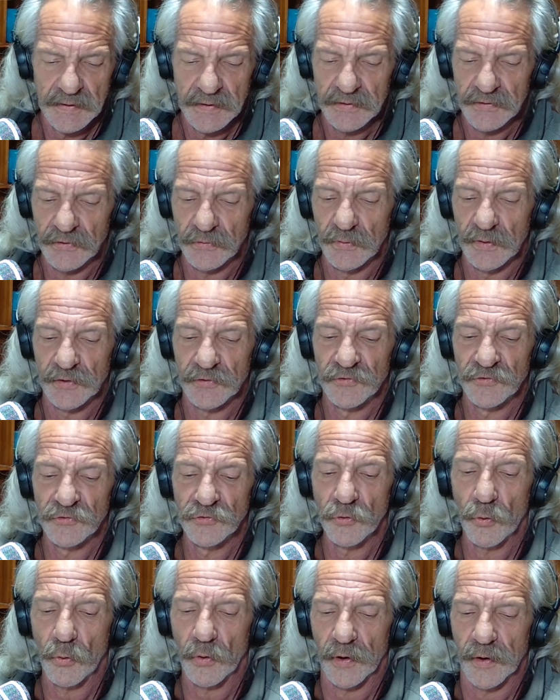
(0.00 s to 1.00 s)
to
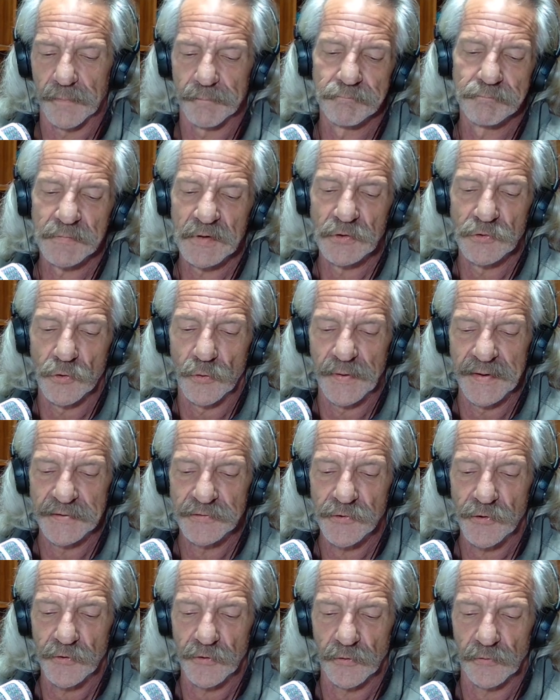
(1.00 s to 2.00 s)
ensure your
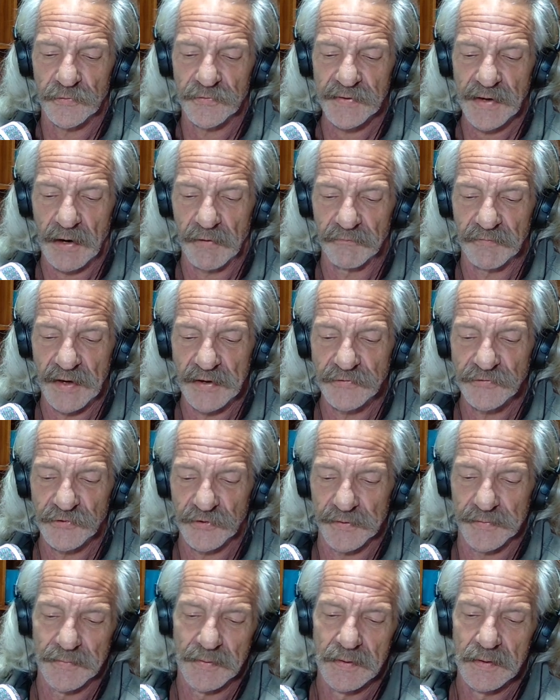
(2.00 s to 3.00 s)
eternal
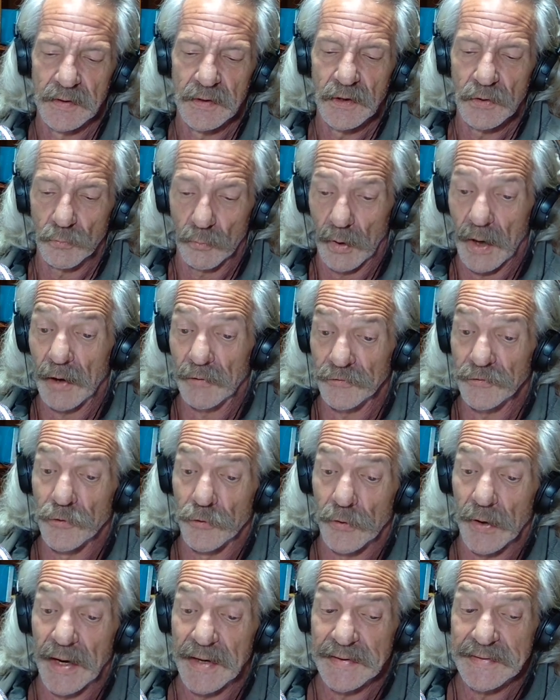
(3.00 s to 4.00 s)
salvation, while
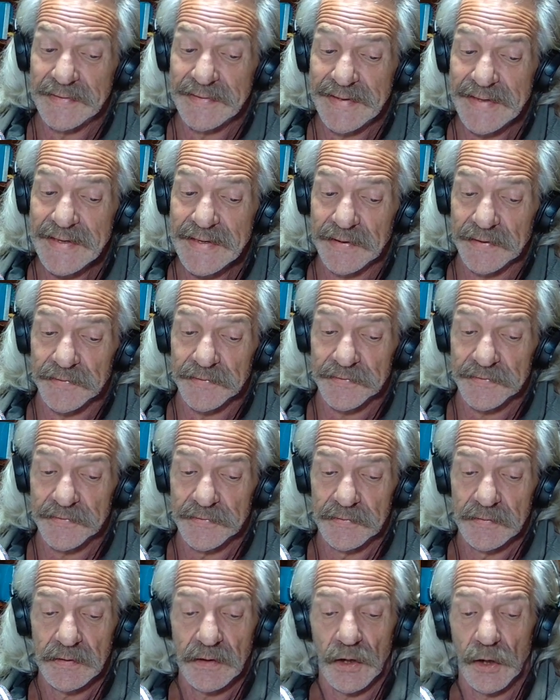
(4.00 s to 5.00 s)
your ideas
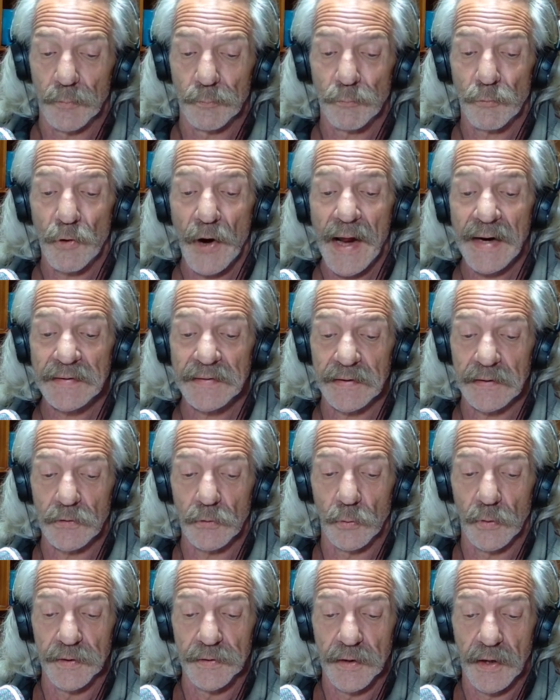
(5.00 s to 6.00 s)
are
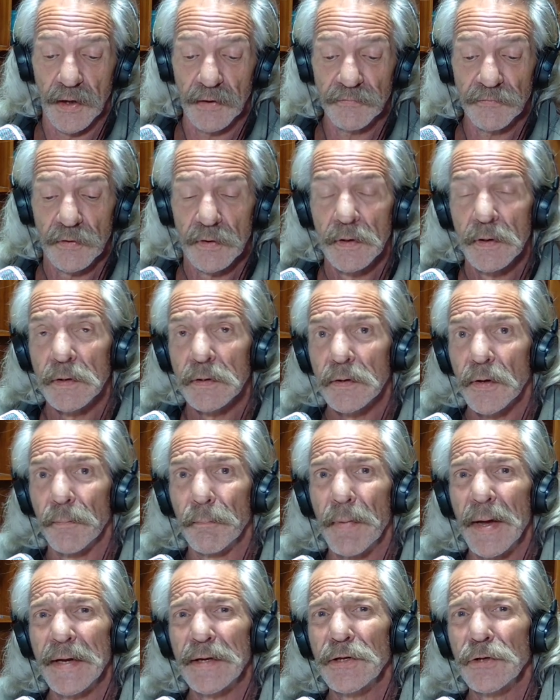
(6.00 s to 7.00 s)
practical enough to
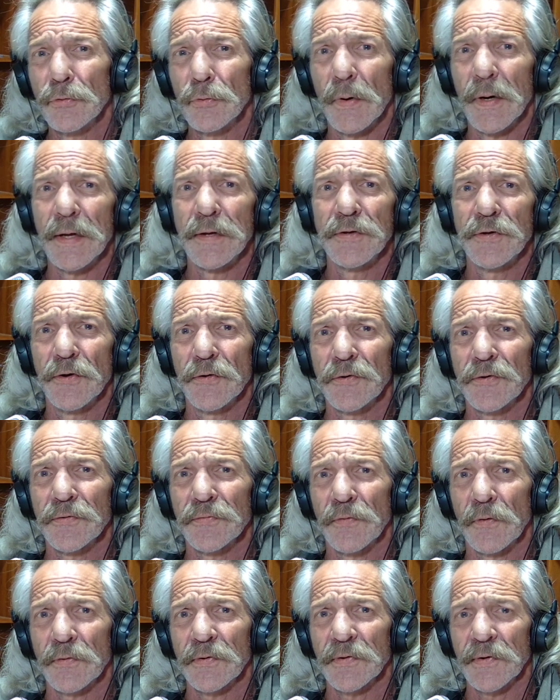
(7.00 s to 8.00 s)
make you a
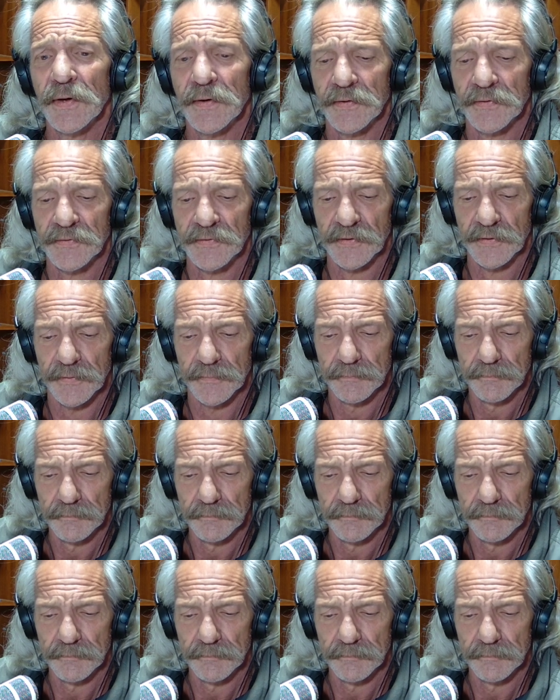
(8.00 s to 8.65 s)
useful citizen?